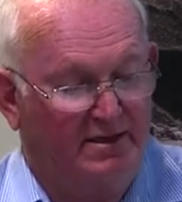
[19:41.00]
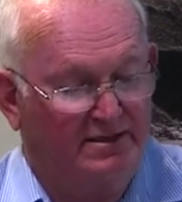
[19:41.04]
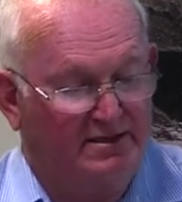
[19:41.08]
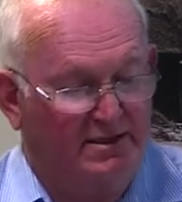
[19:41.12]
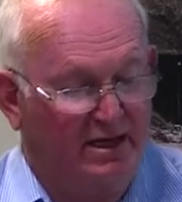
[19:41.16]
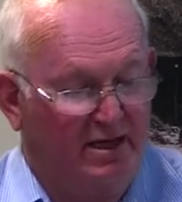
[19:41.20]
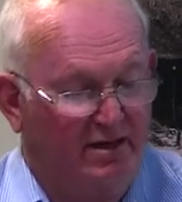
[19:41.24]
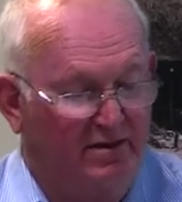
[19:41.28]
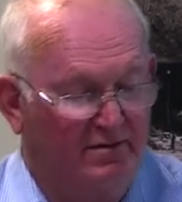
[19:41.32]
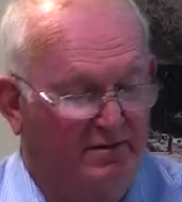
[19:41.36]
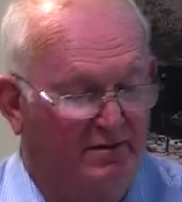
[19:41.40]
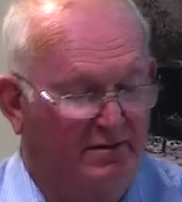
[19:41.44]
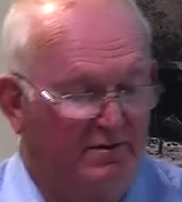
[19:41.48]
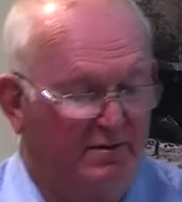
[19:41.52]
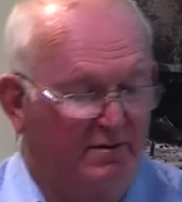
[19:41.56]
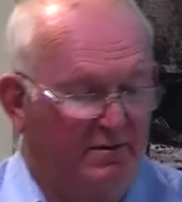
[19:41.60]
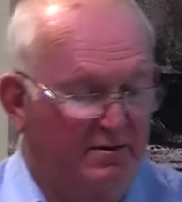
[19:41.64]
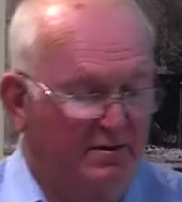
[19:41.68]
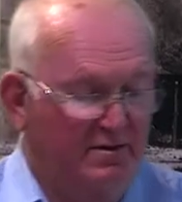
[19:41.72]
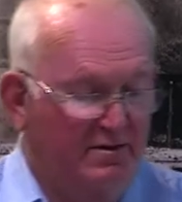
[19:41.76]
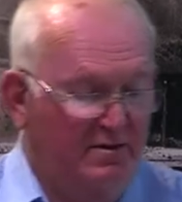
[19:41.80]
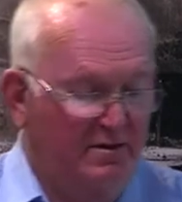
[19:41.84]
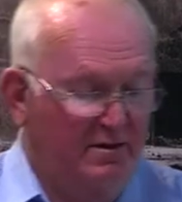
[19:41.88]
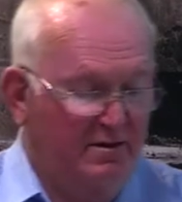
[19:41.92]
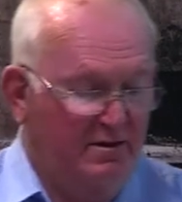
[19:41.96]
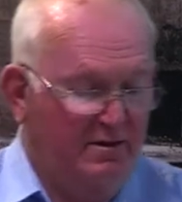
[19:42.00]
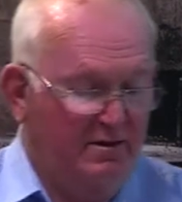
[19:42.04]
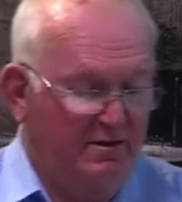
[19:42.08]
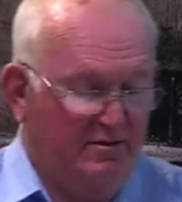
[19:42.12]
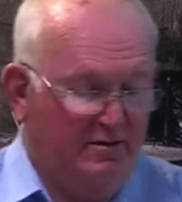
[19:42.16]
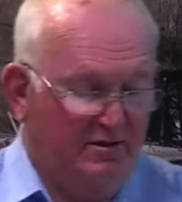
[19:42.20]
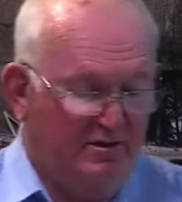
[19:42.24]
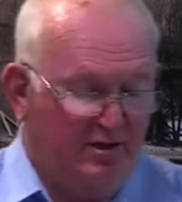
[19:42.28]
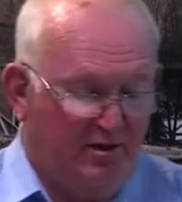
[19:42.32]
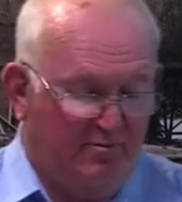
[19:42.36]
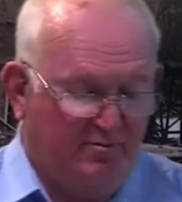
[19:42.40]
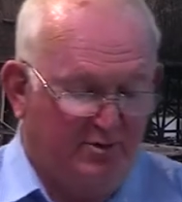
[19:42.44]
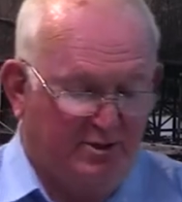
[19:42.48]
So
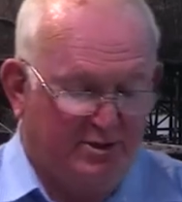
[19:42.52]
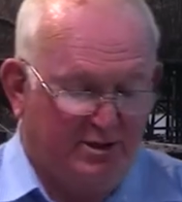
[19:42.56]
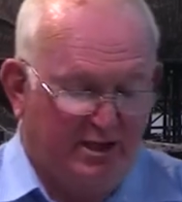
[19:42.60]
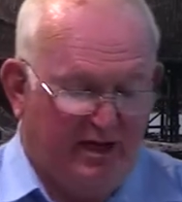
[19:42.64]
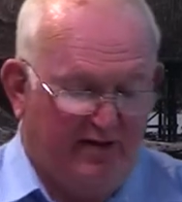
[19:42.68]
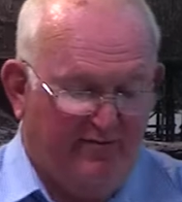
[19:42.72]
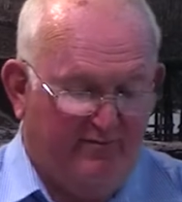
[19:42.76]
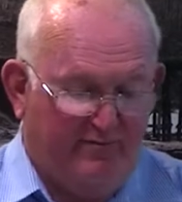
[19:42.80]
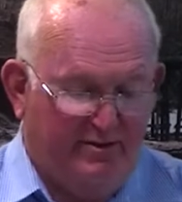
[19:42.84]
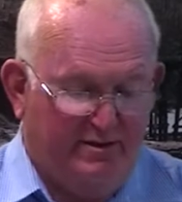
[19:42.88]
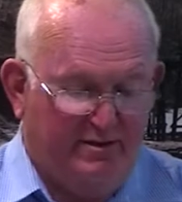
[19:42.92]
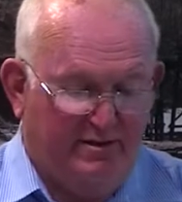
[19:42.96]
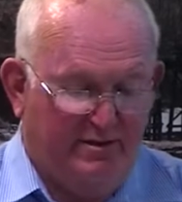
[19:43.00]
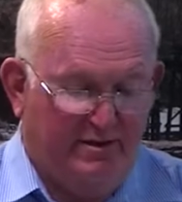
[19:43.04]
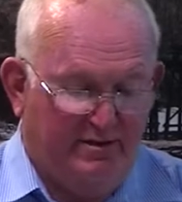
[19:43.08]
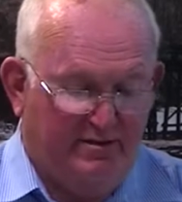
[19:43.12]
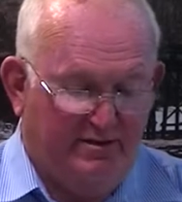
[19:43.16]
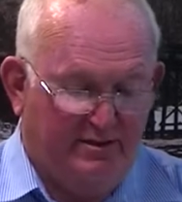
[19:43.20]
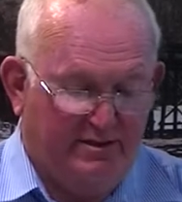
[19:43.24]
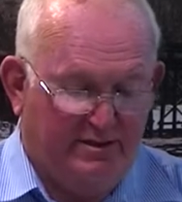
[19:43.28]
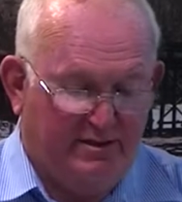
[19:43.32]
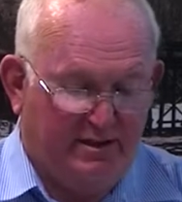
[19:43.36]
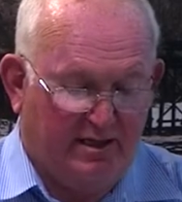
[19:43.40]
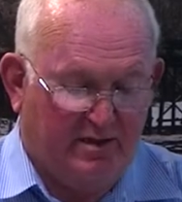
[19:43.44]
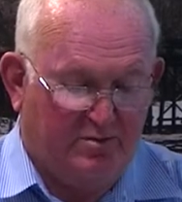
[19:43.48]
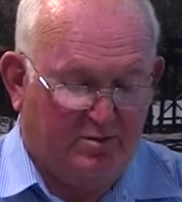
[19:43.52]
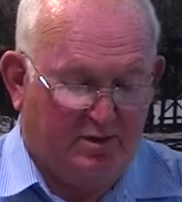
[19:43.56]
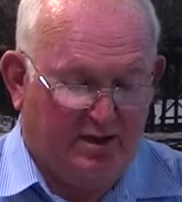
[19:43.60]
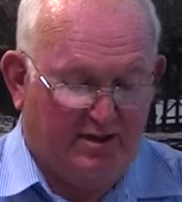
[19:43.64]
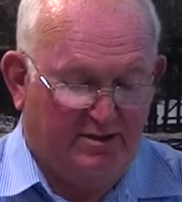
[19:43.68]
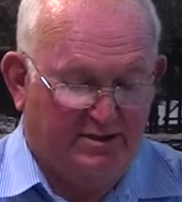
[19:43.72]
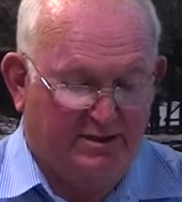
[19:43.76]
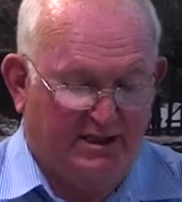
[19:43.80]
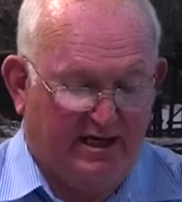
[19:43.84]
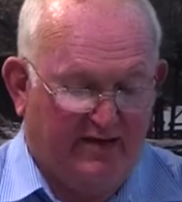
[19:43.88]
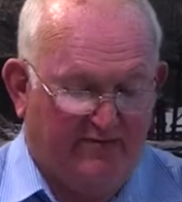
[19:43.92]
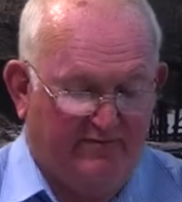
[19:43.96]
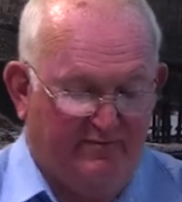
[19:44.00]
the Commonwealth Government and the New South
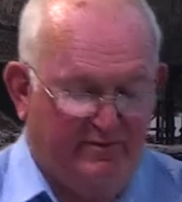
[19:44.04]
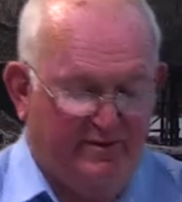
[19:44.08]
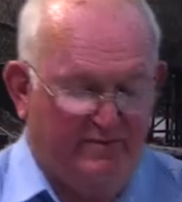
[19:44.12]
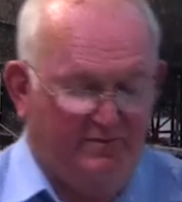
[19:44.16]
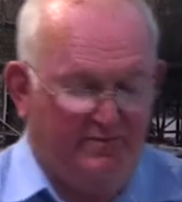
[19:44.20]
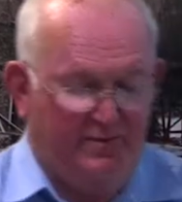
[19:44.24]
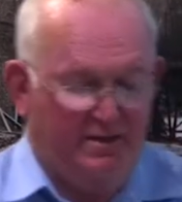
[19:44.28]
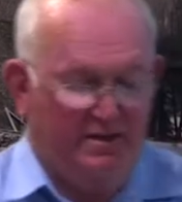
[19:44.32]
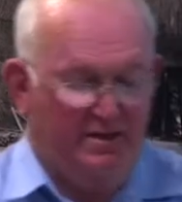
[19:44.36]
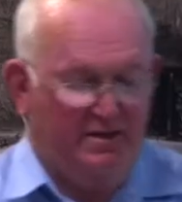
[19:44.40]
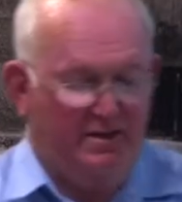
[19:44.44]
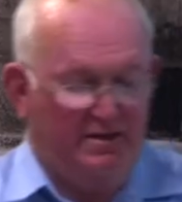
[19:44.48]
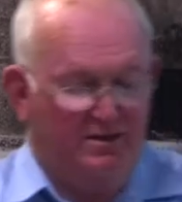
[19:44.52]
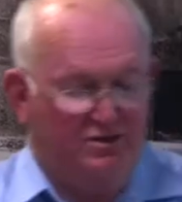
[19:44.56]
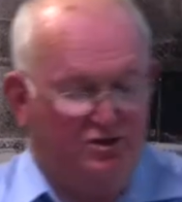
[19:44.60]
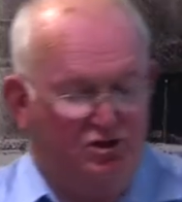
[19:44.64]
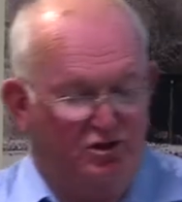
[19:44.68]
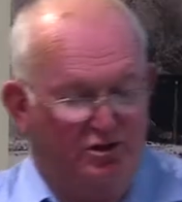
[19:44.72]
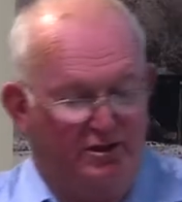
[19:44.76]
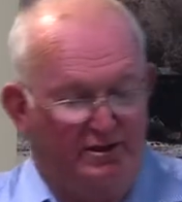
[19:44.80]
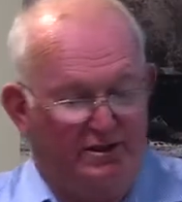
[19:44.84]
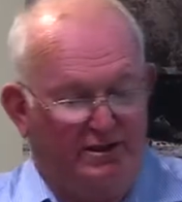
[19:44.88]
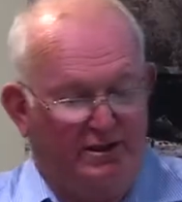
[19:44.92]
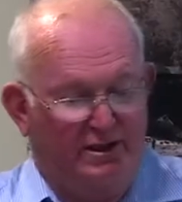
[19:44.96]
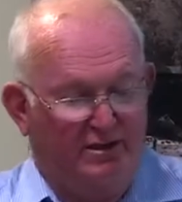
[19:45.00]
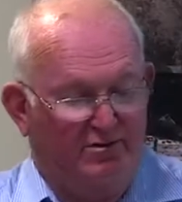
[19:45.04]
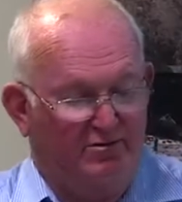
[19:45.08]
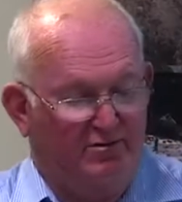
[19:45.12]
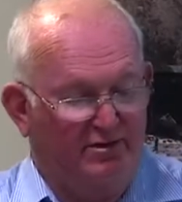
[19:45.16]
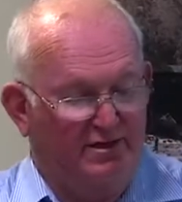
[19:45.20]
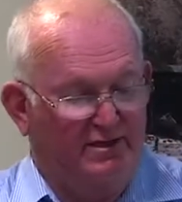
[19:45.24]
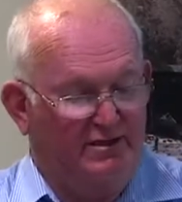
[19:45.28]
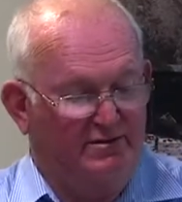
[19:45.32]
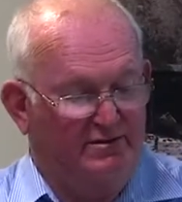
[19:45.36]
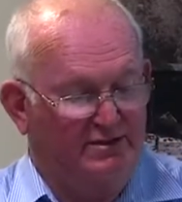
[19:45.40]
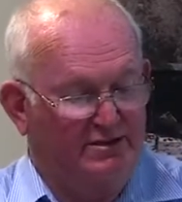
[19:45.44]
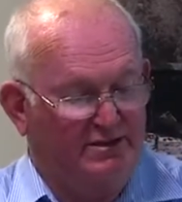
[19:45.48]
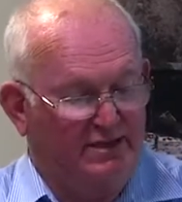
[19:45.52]
Wales Government jointly
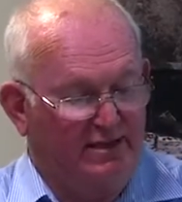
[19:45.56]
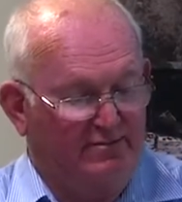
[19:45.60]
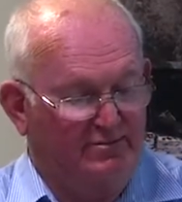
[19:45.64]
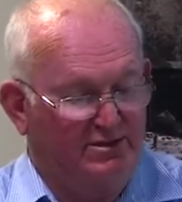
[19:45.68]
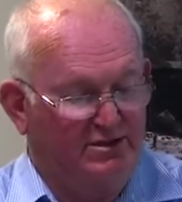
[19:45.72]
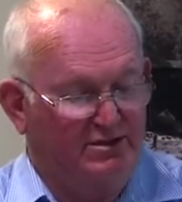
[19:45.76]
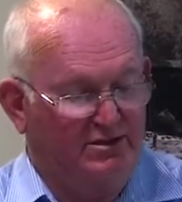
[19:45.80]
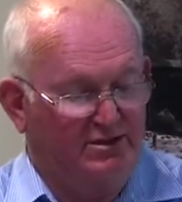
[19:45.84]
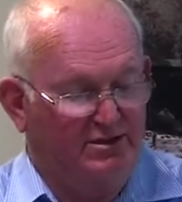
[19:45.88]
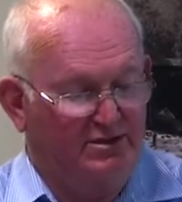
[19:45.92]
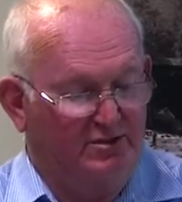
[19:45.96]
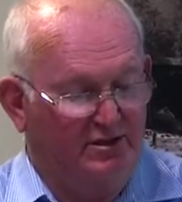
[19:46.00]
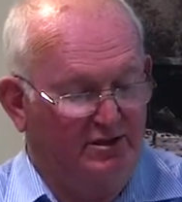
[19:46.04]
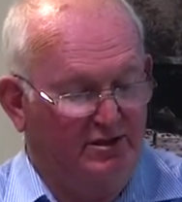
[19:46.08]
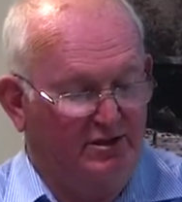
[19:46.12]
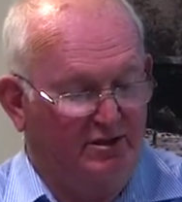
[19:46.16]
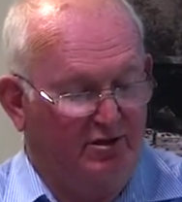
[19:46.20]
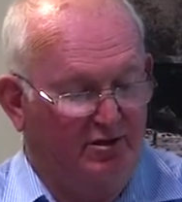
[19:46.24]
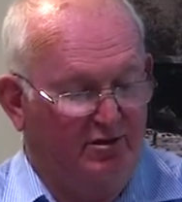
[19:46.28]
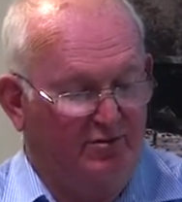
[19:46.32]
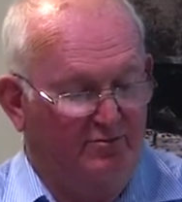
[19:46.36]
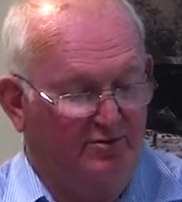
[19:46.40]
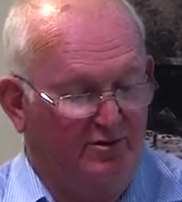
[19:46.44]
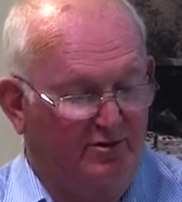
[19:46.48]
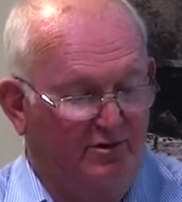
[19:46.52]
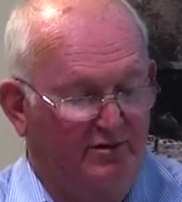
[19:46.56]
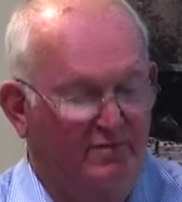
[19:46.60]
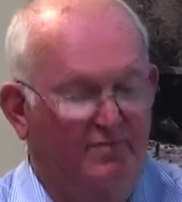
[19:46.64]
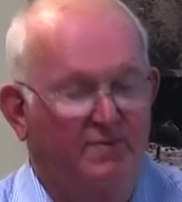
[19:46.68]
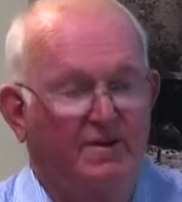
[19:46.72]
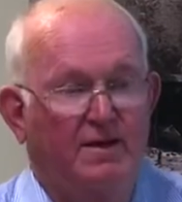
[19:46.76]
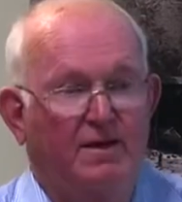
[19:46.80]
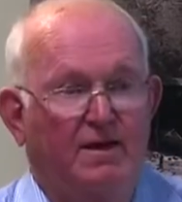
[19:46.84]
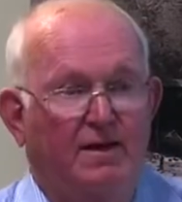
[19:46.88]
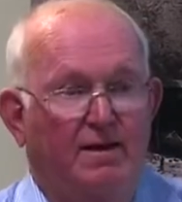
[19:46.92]
agreed to establish the Joint Coal Board,